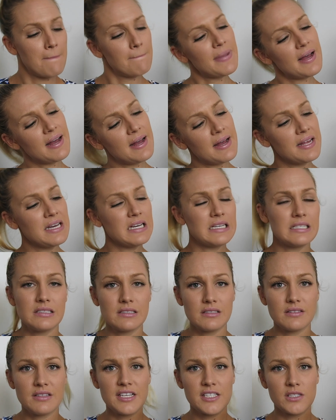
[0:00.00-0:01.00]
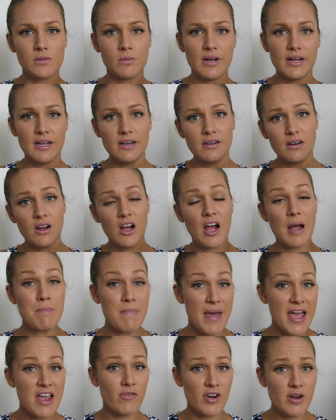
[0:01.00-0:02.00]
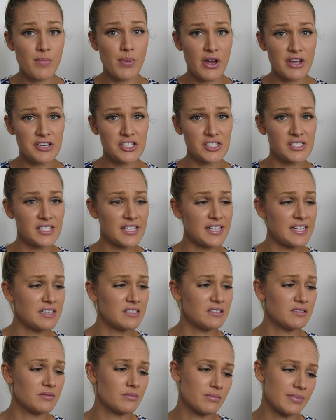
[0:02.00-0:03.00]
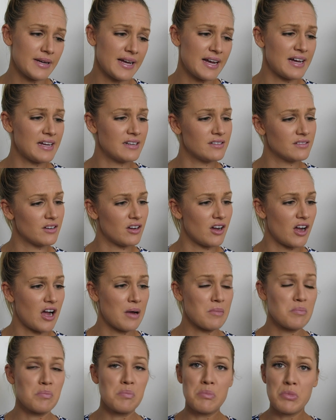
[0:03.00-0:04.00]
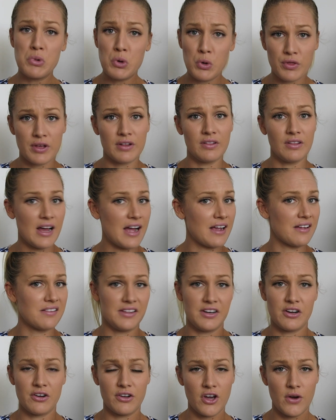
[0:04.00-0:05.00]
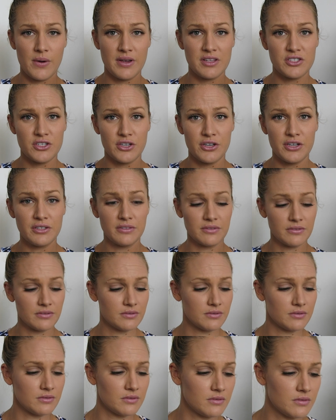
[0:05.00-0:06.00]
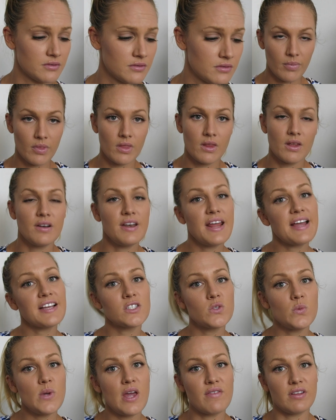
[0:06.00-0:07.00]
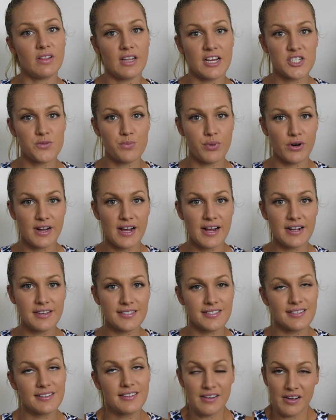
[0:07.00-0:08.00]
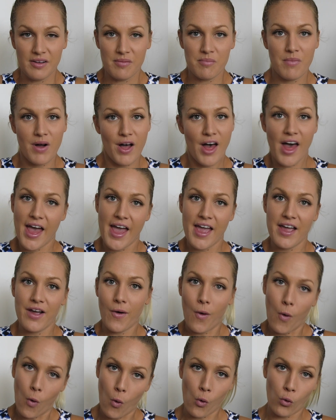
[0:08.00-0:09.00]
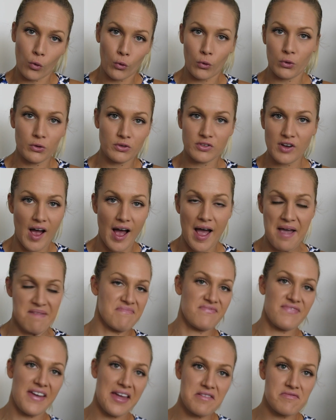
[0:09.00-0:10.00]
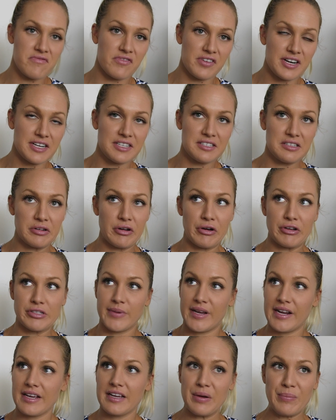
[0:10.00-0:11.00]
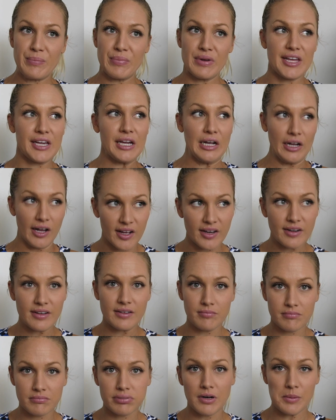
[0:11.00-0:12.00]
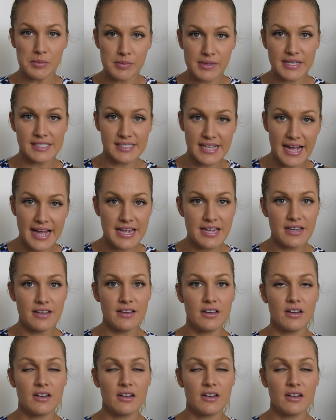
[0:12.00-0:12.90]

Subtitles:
But this one, I may repurchase it, but I'm more than likely not going to. Next, we have a Lush product. My all-time favorite cosmetic company, I'd probably say.